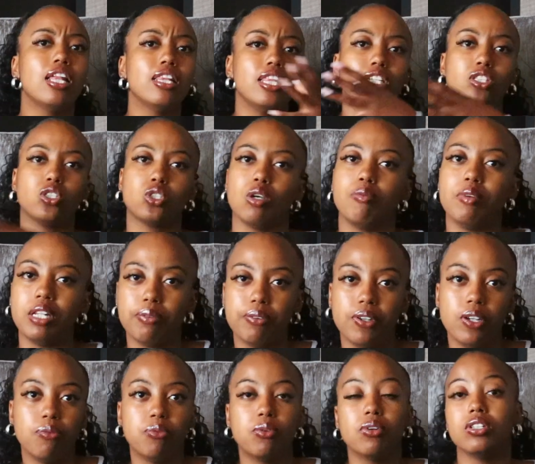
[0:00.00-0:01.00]
there's so many
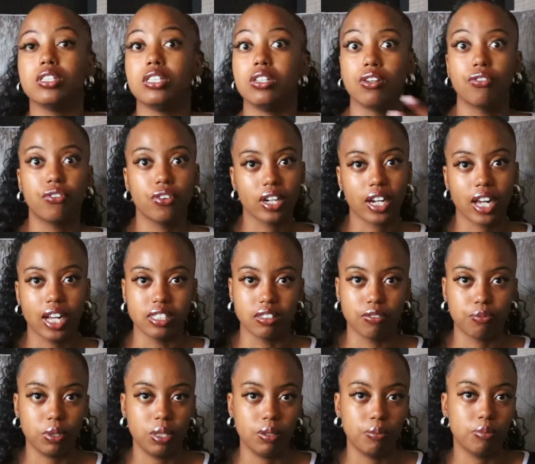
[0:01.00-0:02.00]
people different kinds
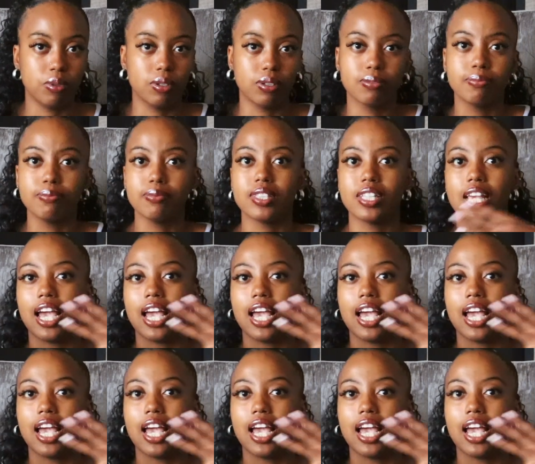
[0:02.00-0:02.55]
of people